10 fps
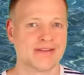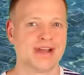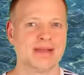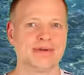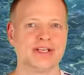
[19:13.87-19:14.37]

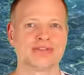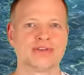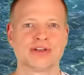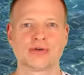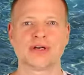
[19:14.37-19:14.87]
They
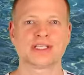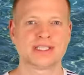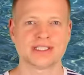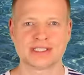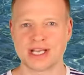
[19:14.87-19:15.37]
peacefully
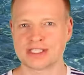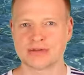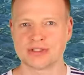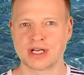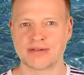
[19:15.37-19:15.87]
coexist next to
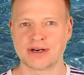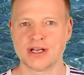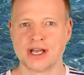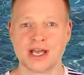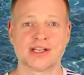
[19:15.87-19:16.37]
each other
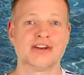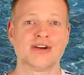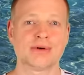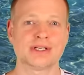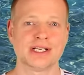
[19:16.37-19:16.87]
and
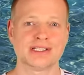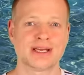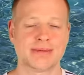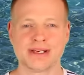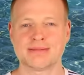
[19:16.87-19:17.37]
nobody eats
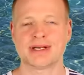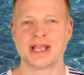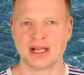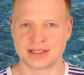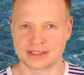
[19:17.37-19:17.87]
up anybody
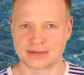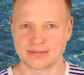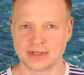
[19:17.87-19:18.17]
else.